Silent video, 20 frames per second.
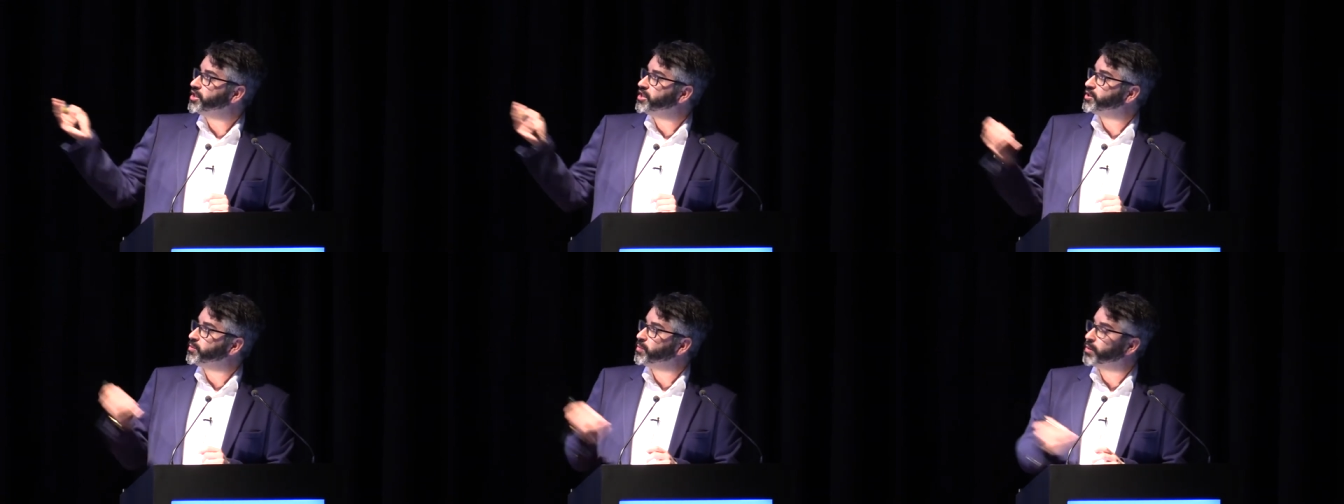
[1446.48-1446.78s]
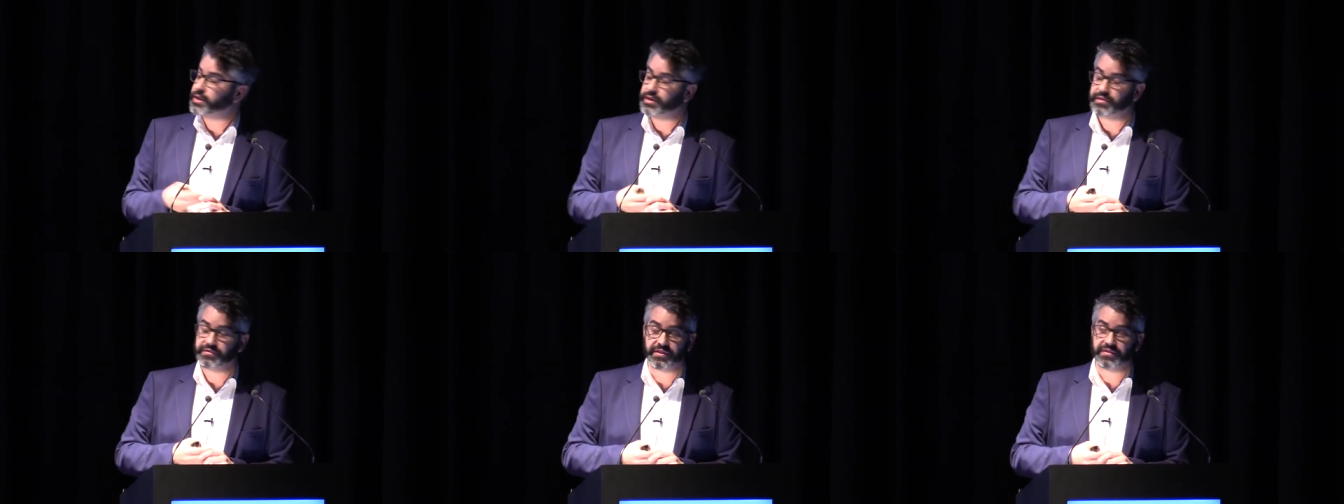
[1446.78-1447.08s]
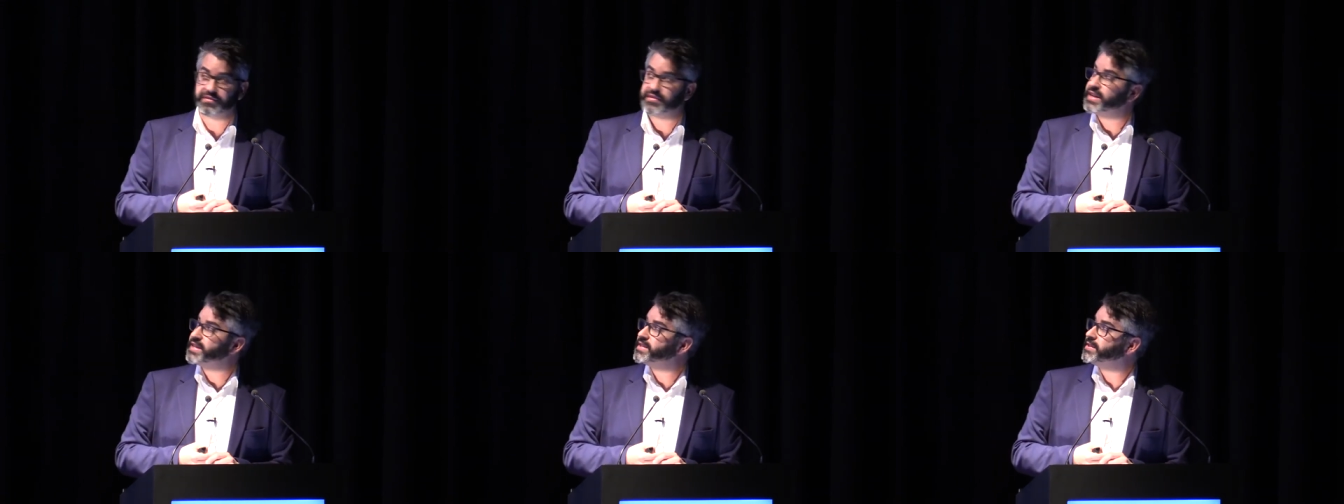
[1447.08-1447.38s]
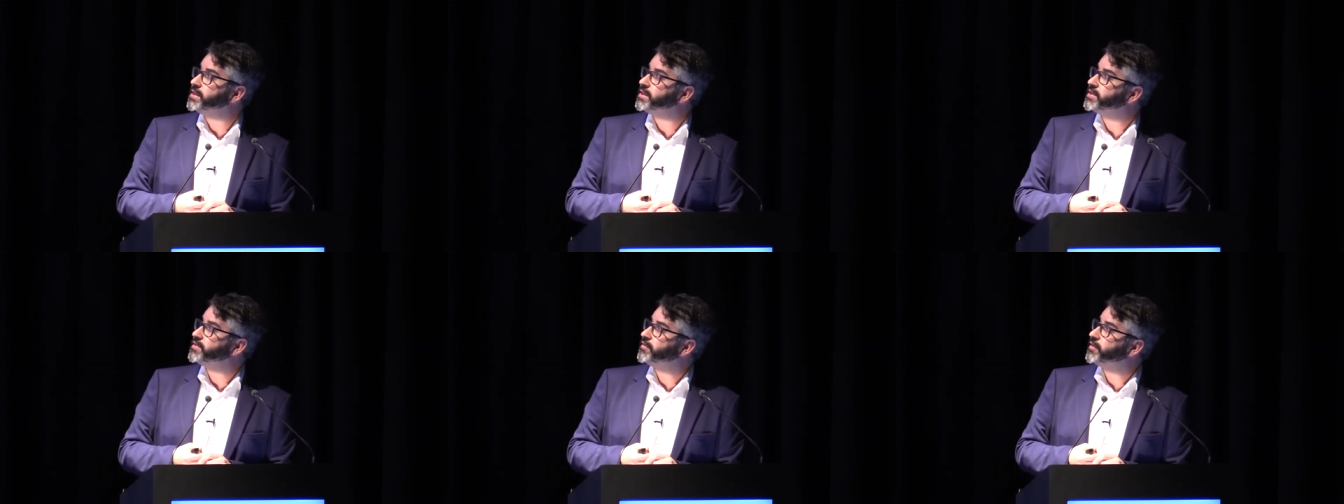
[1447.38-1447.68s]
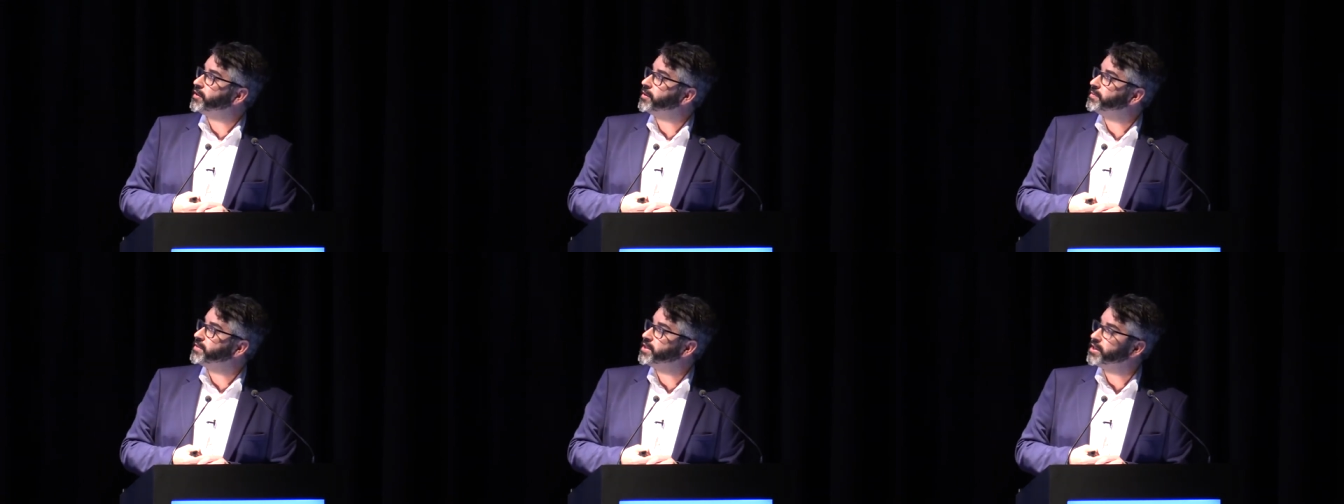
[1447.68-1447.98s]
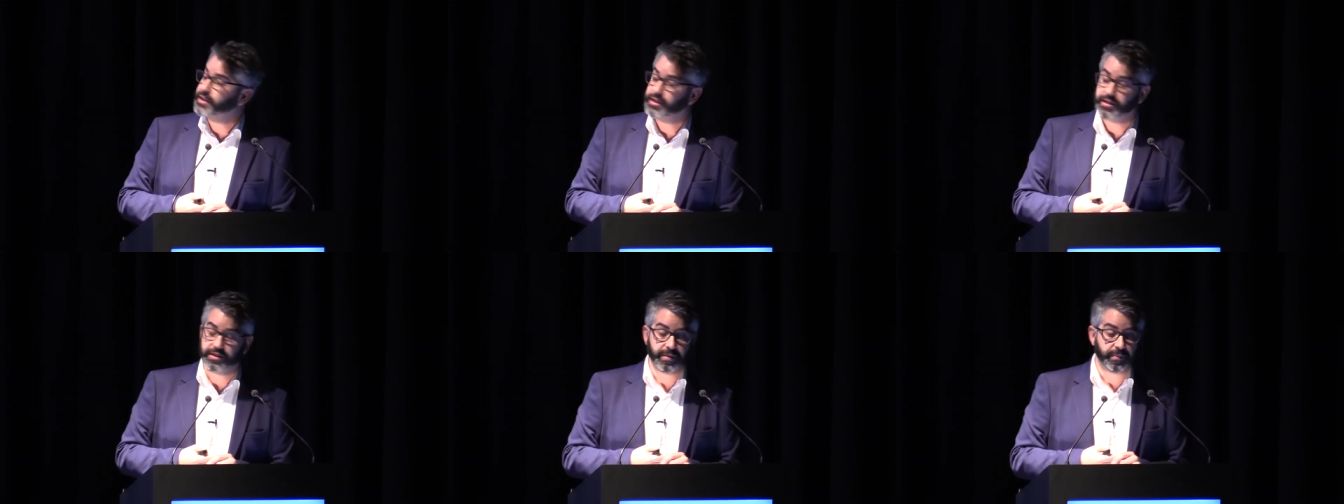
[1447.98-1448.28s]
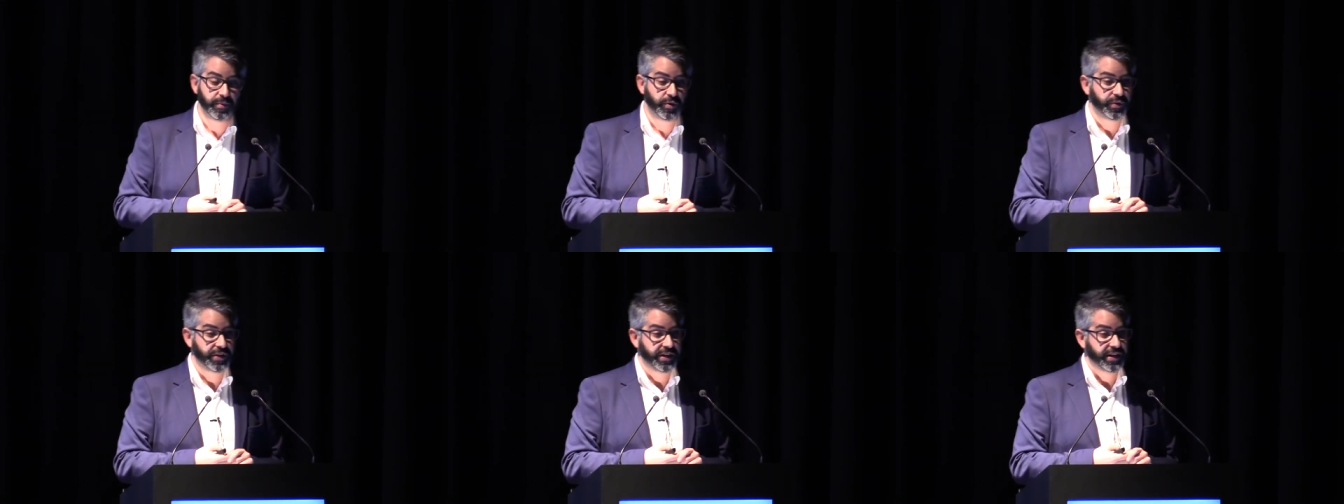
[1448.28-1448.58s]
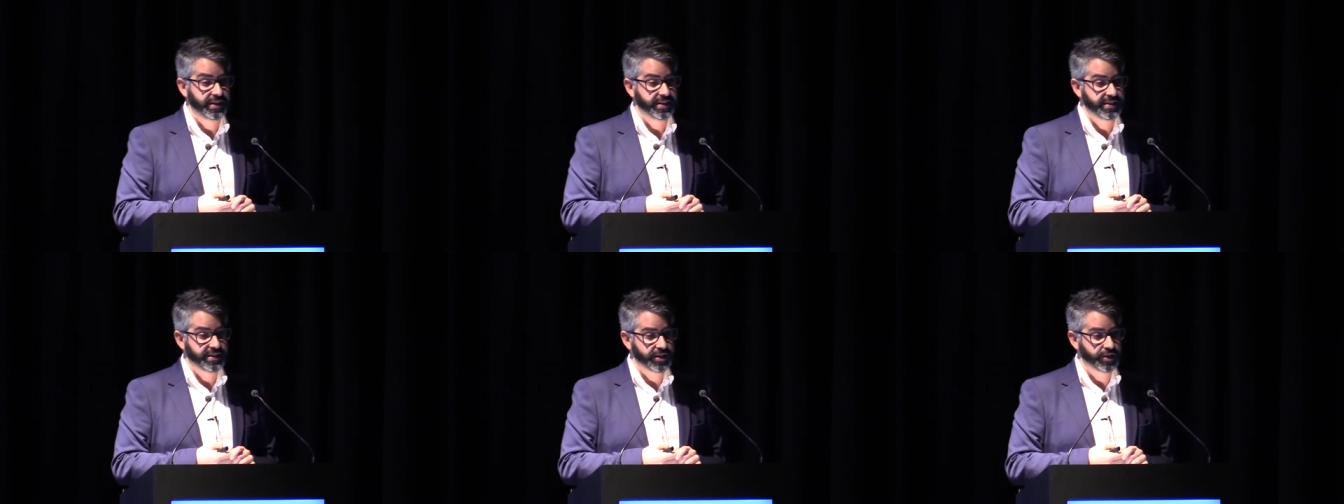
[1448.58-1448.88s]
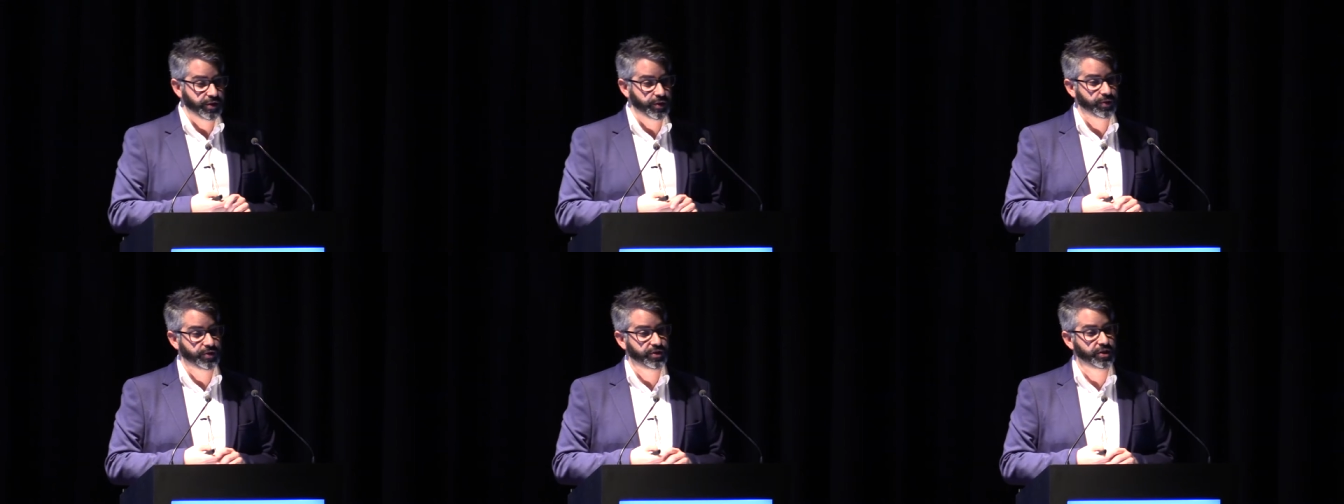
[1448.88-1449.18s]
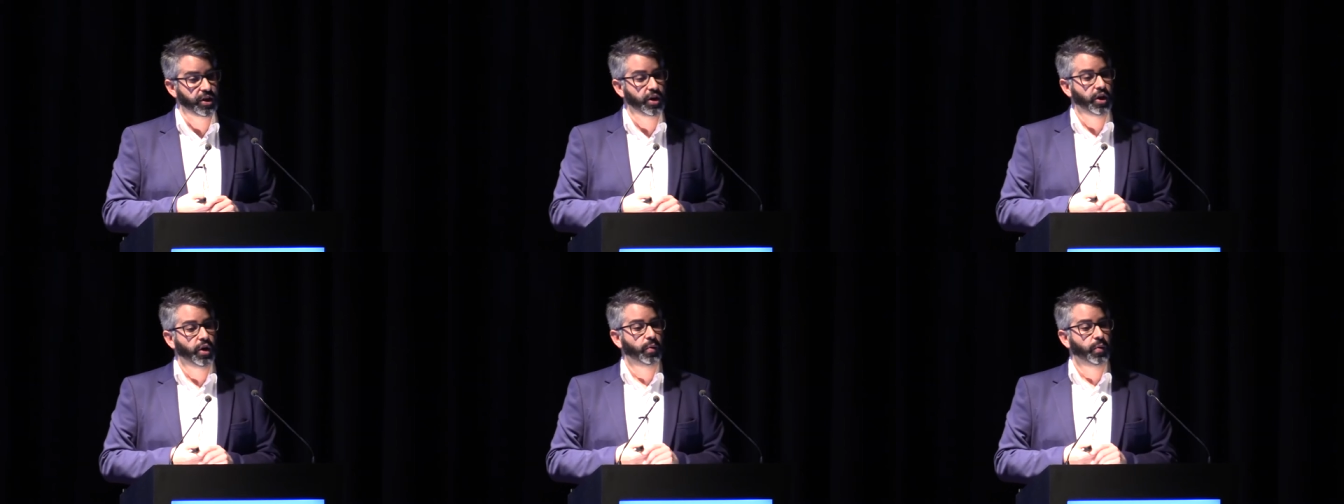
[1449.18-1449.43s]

is one of the vessels from the Marine Institute,